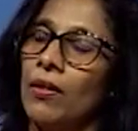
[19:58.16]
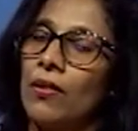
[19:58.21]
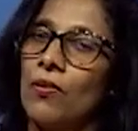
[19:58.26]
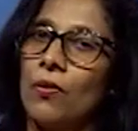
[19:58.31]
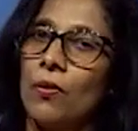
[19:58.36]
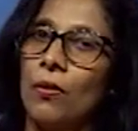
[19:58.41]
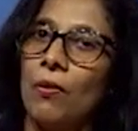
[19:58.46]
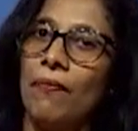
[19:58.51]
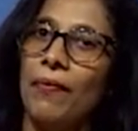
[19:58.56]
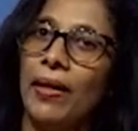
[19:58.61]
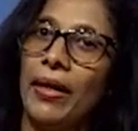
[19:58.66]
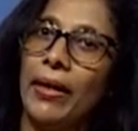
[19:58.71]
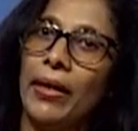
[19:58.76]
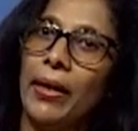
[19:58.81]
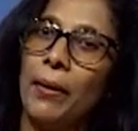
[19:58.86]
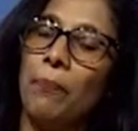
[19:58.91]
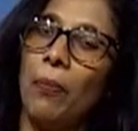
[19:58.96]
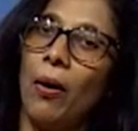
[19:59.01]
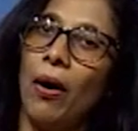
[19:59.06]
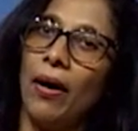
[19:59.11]
So, when the
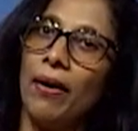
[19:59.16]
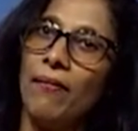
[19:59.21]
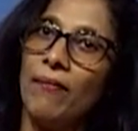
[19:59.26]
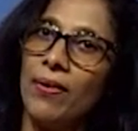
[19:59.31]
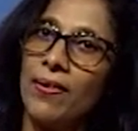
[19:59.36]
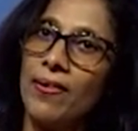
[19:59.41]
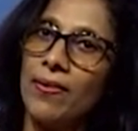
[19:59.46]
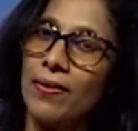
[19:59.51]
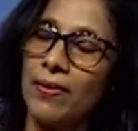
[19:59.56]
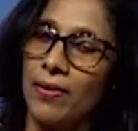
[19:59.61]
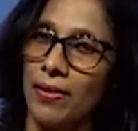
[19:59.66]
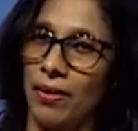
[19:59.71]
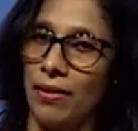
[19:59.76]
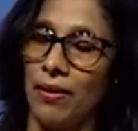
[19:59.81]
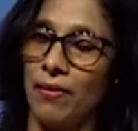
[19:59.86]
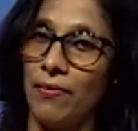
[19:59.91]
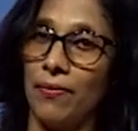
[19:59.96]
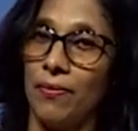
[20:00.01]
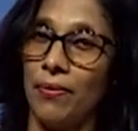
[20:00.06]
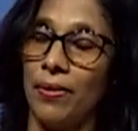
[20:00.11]
boy was
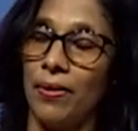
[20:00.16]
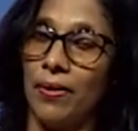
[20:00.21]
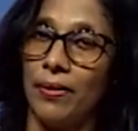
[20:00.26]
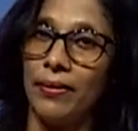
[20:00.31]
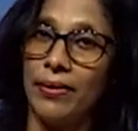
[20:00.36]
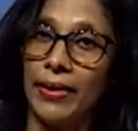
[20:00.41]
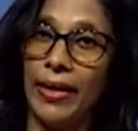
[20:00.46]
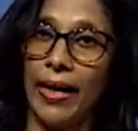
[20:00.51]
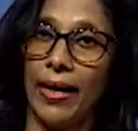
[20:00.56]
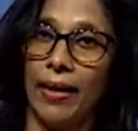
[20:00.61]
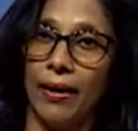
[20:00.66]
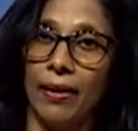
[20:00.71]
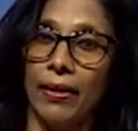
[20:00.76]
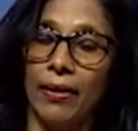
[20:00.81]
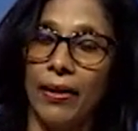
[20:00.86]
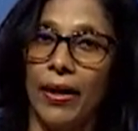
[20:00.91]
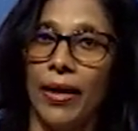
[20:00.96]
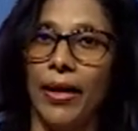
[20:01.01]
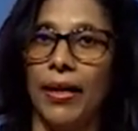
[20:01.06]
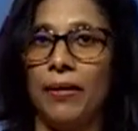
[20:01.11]
there
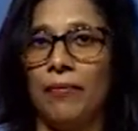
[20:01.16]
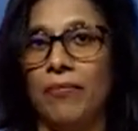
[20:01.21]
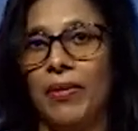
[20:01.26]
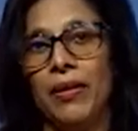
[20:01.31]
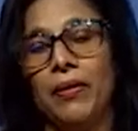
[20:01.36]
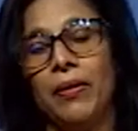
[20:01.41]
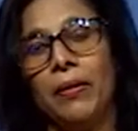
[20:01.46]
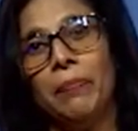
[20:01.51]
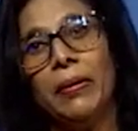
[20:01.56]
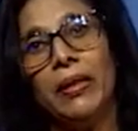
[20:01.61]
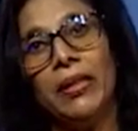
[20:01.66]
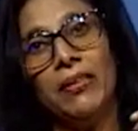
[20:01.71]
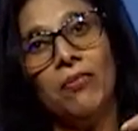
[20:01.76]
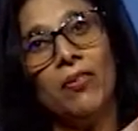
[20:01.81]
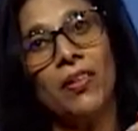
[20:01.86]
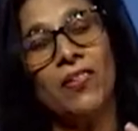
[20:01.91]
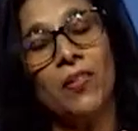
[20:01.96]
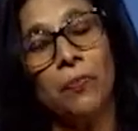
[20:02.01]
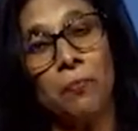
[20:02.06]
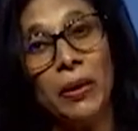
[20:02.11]
and when the bird
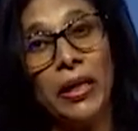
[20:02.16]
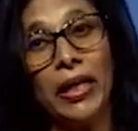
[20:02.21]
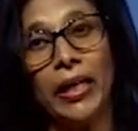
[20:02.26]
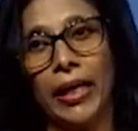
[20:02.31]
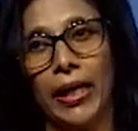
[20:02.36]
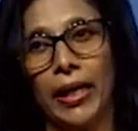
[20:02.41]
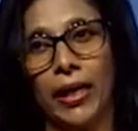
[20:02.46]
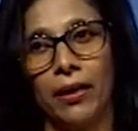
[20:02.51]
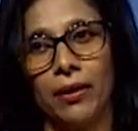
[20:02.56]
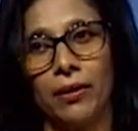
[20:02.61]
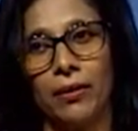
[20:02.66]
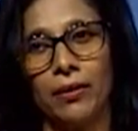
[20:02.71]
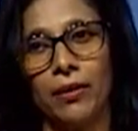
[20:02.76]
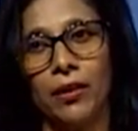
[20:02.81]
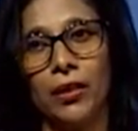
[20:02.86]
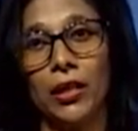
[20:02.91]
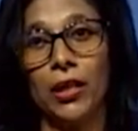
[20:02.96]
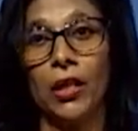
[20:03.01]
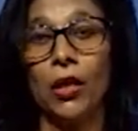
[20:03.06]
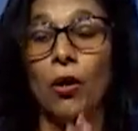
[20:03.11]
was speaking, the